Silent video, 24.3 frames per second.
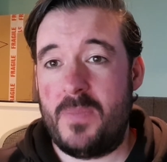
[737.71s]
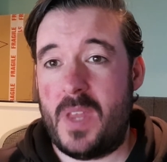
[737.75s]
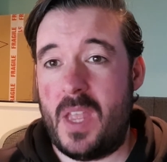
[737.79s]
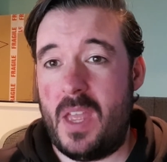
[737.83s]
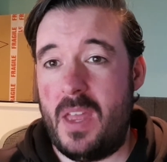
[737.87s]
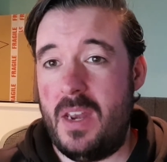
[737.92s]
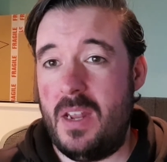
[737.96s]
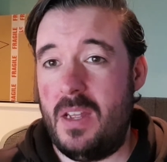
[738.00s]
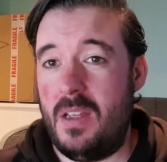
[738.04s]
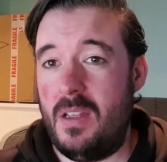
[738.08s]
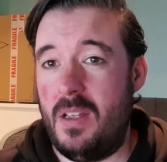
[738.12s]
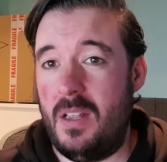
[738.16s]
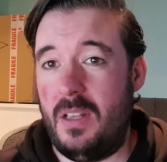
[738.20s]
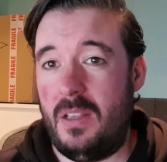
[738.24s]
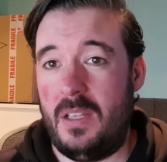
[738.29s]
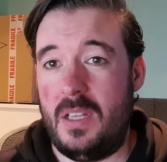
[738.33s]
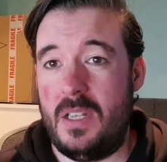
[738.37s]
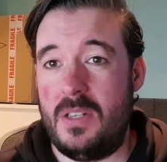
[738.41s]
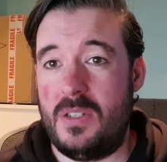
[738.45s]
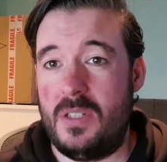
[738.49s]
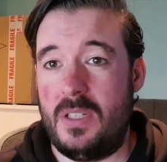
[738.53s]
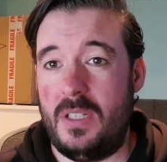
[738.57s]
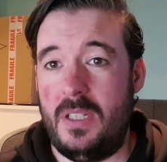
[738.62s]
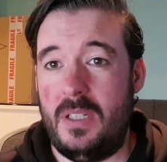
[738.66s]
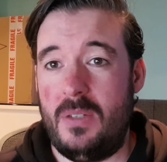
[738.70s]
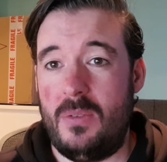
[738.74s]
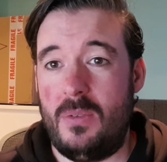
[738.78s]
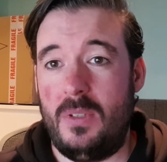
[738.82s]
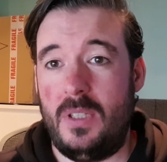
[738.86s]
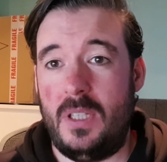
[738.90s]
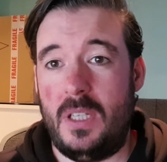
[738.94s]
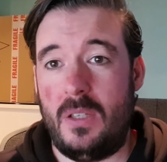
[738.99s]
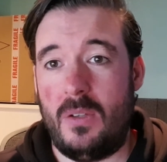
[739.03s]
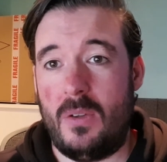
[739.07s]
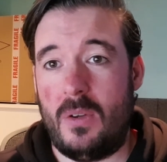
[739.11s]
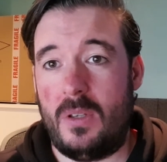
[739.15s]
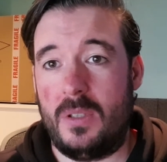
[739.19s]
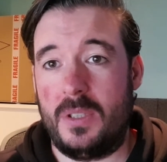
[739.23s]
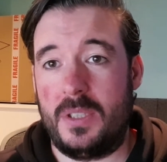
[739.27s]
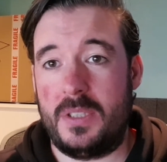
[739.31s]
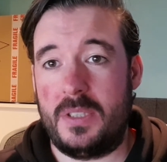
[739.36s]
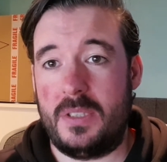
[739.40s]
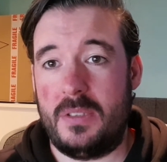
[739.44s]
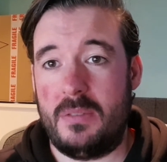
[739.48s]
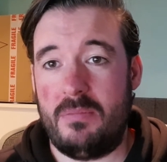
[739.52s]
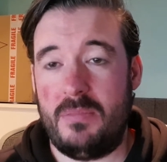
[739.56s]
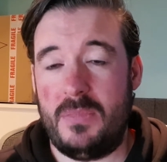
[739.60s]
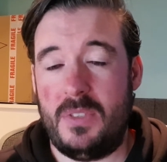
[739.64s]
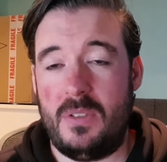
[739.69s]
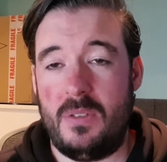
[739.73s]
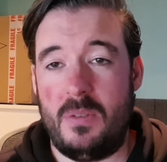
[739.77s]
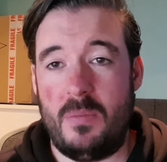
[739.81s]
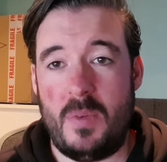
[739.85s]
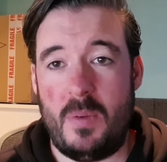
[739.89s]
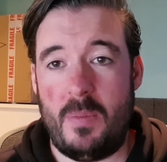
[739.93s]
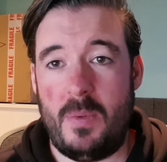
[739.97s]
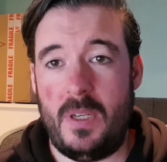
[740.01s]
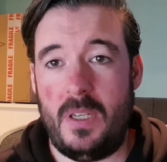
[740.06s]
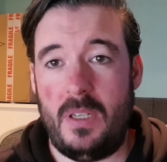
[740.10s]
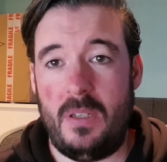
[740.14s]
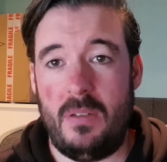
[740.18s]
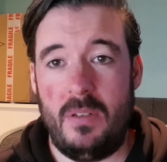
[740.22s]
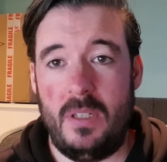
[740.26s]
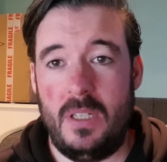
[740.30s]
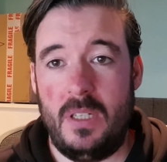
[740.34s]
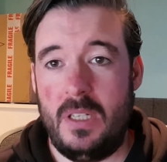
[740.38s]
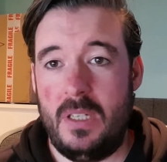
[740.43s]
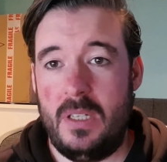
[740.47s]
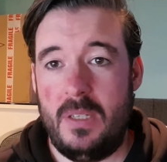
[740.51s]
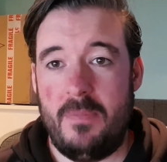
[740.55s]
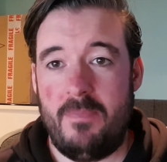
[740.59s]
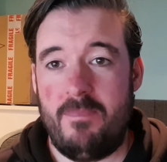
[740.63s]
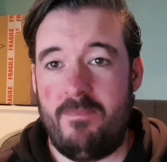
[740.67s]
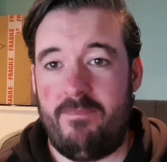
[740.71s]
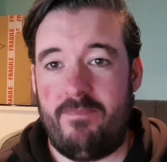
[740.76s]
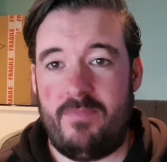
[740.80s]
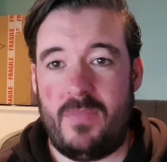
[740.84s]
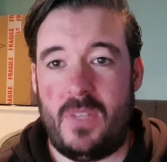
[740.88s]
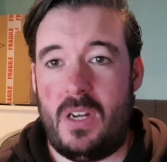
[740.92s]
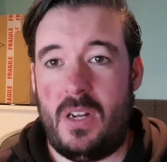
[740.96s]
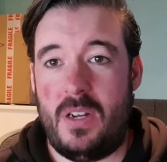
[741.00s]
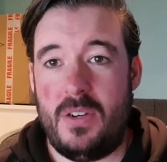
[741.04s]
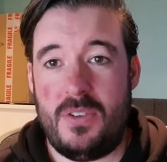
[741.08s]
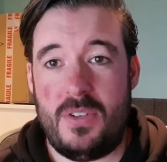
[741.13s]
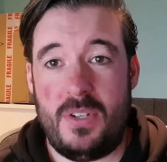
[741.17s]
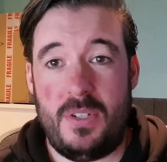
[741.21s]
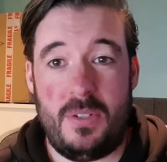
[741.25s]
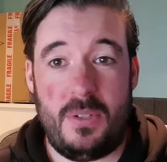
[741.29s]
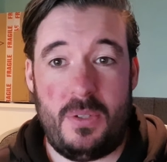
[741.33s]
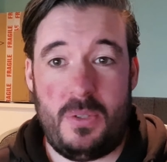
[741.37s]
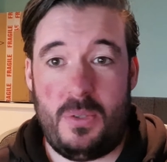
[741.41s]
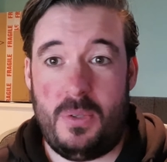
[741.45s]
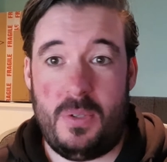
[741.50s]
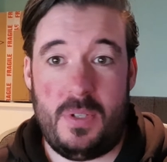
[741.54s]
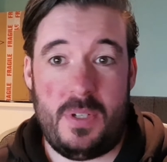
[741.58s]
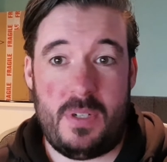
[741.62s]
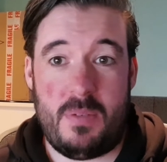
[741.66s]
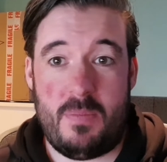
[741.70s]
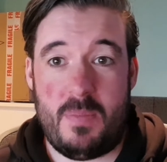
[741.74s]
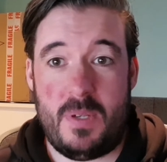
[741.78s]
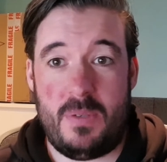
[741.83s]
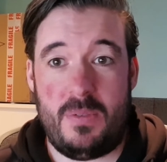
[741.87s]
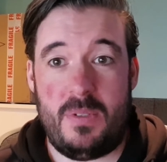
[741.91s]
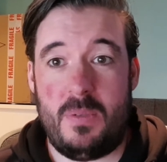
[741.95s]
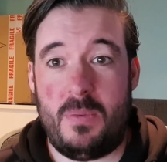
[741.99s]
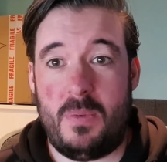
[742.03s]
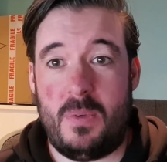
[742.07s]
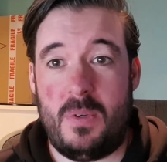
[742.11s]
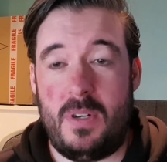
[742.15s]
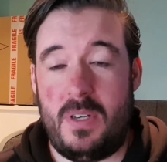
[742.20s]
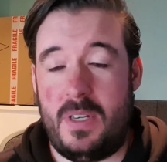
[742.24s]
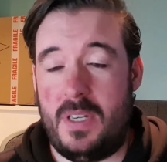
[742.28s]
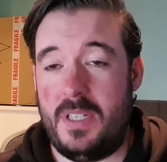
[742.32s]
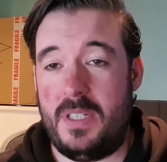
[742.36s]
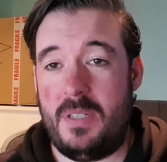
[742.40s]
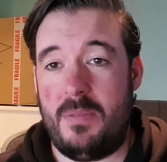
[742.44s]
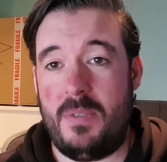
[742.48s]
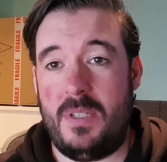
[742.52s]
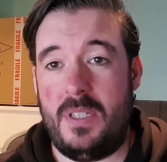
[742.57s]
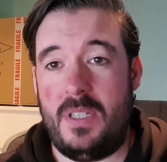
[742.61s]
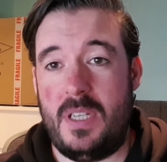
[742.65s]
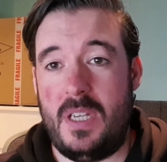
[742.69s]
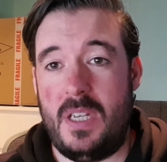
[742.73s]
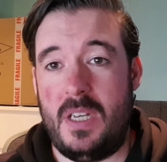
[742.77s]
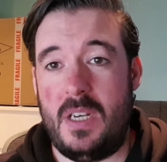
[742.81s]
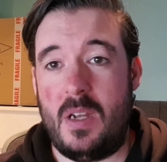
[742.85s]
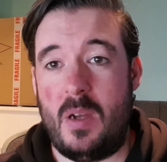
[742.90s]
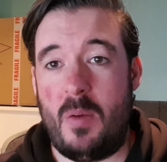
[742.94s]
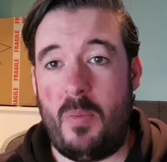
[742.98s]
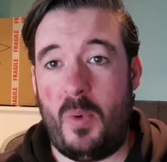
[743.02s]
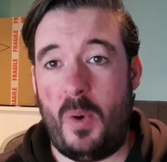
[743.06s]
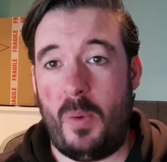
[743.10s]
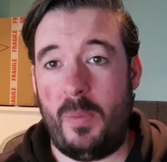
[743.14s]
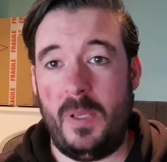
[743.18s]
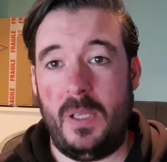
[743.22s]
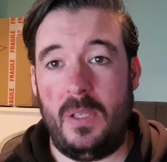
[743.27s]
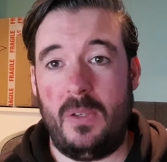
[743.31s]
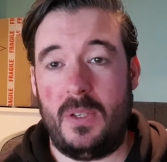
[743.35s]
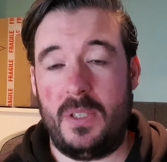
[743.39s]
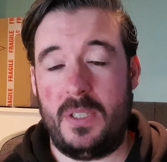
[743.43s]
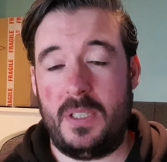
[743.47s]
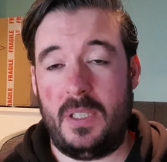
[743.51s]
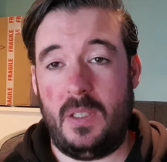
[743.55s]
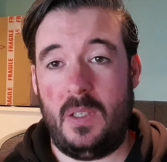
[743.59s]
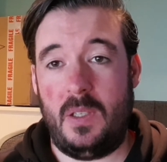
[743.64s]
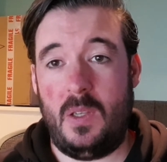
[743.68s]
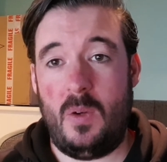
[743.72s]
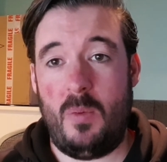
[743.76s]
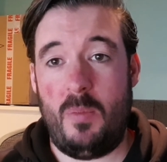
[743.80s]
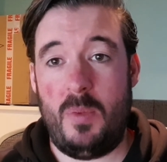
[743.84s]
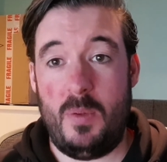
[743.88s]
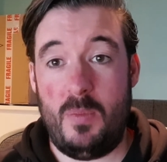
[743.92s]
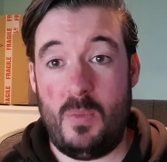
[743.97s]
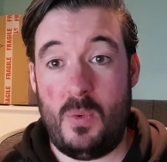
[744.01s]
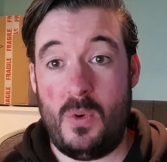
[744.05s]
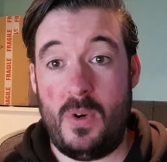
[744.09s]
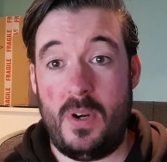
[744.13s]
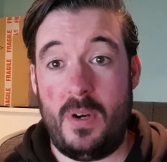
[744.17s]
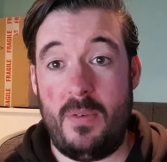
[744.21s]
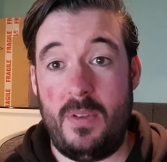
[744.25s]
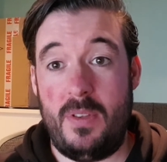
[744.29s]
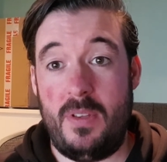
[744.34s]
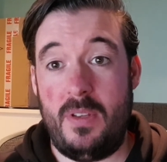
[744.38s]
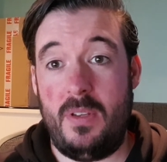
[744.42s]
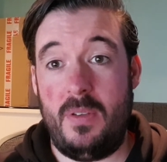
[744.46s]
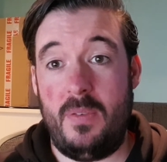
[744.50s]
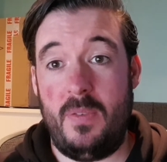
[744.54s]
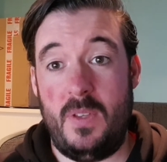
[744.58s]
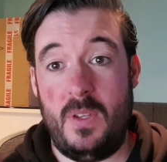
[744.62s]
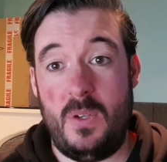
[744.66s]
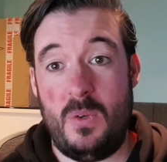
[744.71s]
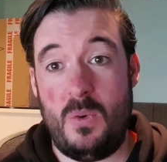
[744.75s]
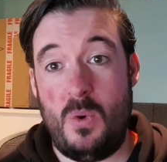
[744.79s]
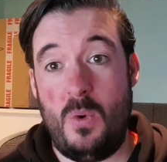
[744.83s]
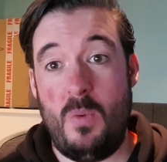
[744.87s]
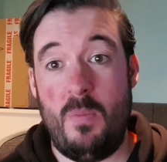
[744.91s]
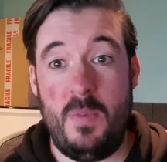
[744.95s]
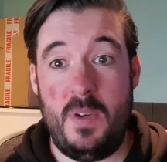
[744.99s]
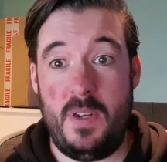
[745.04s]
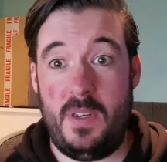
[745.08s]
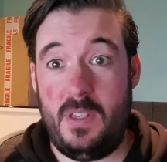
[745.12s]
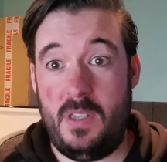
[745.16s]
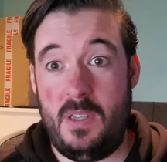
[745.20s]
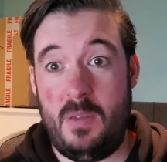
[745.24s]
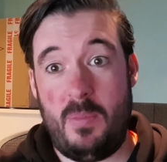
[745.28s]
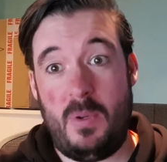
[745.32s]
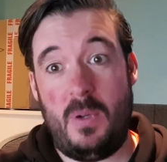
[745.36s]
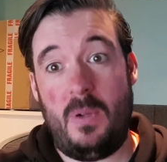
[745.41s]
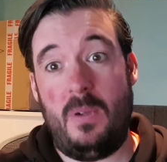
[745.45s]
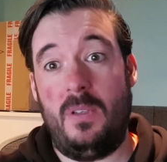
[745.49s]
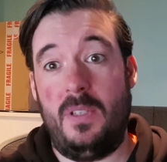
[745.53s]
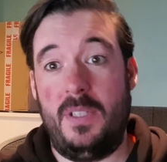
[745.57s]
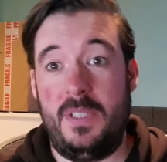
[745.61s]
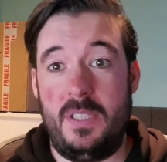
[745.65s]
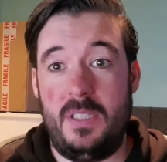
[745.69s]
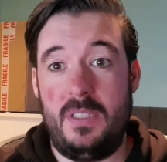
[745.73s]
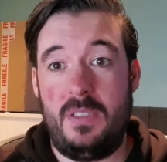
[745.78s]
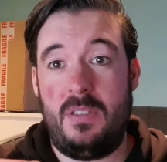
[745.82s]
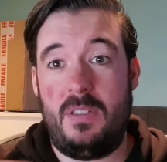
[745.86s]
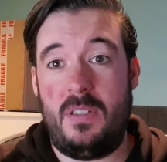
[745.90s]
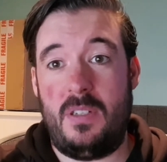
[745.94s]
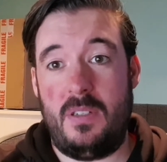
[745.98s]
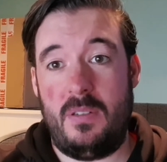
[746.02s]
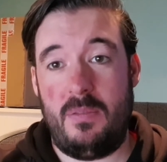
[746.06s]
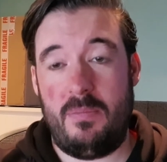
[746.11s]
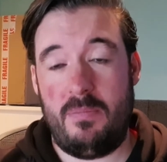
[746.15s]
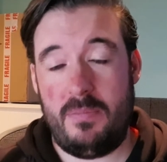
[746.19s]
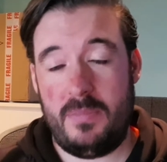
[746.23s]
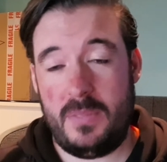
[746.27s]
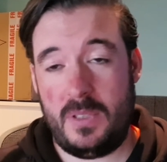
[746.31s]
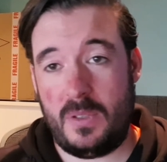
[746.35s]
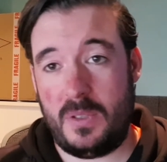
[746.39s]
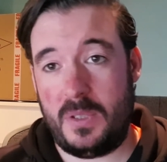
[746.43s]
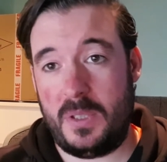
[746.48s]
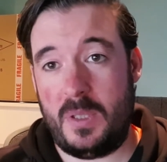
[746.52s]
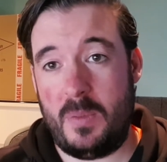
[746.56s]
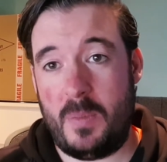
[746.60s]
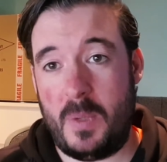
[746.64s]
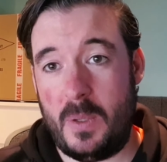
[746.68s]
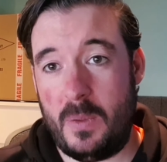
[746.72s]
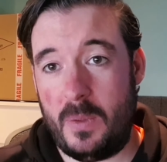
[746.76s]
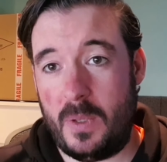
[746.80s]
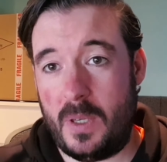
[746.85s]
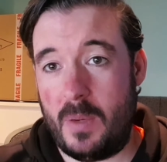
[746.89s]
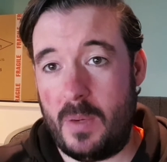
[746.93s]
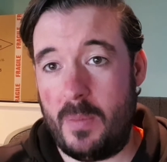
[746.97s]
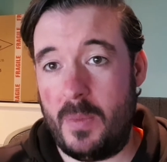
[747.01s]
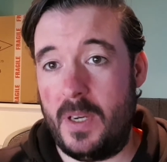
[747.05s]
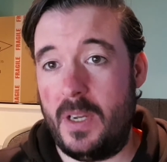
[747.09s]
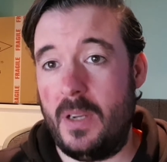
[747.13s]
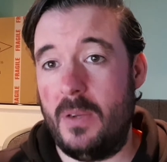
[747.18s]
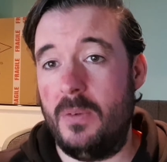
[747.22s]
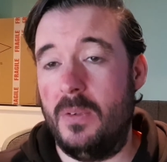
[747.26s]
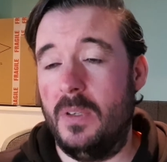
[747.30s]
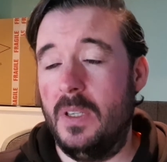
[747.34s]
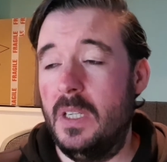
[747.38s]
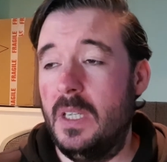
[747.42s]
And I literally only lost, you know, maybe 100 or 200 mils of water. As I was saying, I probably lost a little bit more out of the opening of the bottle as it sort of sloshed about coming out.